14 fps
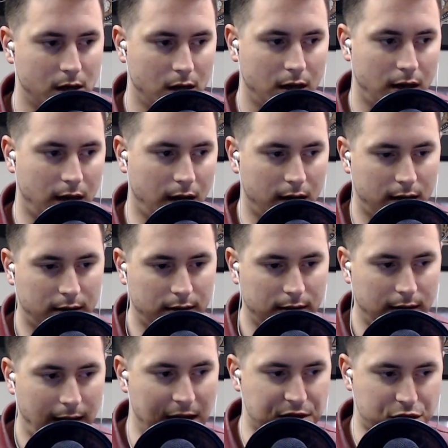uh,
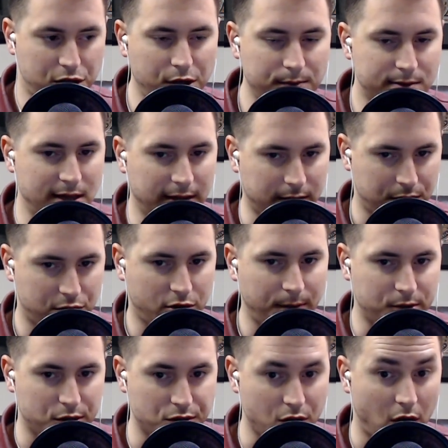assumes that the
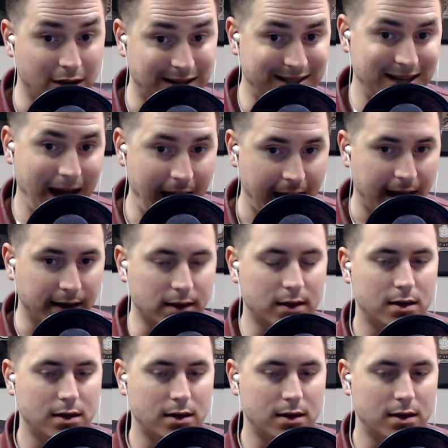scriptures are dead